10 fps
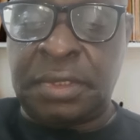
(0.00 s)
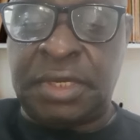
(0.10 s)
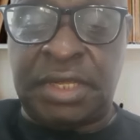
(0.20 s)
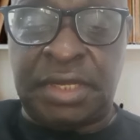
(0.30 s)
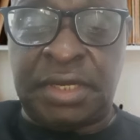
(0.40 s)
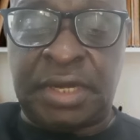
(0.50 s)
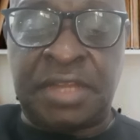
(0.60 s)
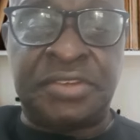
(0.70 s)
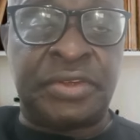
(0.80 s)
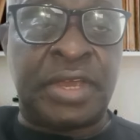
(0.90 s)
The
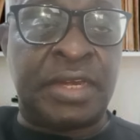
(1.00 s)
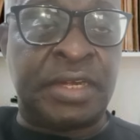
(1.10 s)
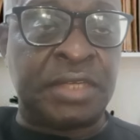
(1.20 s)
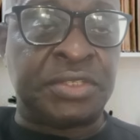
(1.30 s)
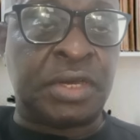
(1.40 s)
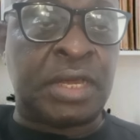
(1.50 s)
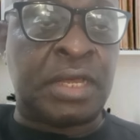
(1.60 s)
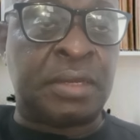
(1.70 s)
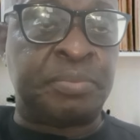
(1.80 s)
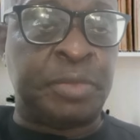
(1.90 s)
Nigerian
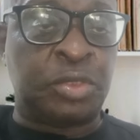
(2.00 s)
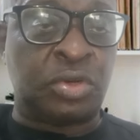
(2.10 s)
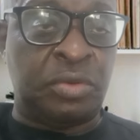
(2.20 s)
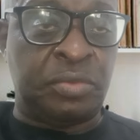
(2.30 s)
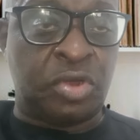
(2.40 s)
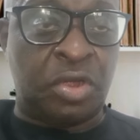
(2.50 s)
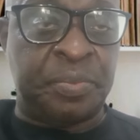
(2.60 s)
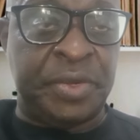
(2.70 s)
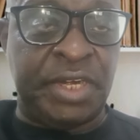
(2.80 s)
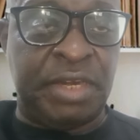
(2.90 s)
National Petroleum
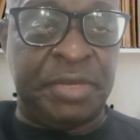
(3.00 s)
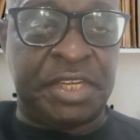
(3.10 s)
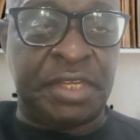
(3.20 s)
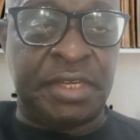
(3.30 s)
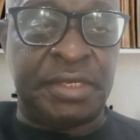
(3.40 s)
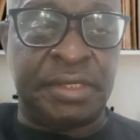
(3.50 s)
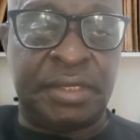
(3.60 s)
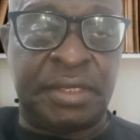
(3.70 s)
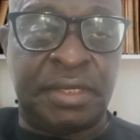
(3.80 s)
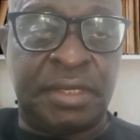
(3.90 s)
Company Limited,
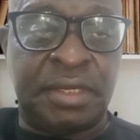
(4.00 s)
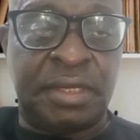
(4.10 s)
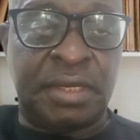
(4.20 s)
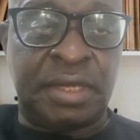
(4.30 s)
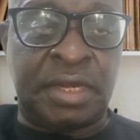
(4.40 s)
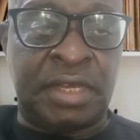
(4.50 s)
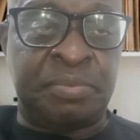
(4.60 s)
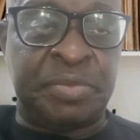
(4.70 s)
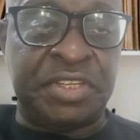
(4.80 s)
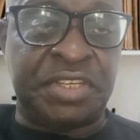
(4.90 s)

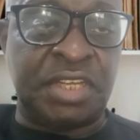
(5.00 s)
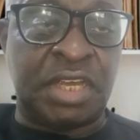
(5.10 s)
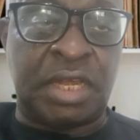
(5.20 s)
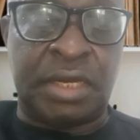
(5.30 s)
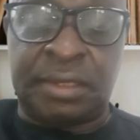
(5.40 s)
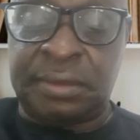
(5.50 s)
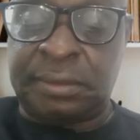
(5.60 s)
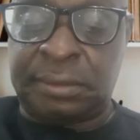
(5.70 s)
NNPCL,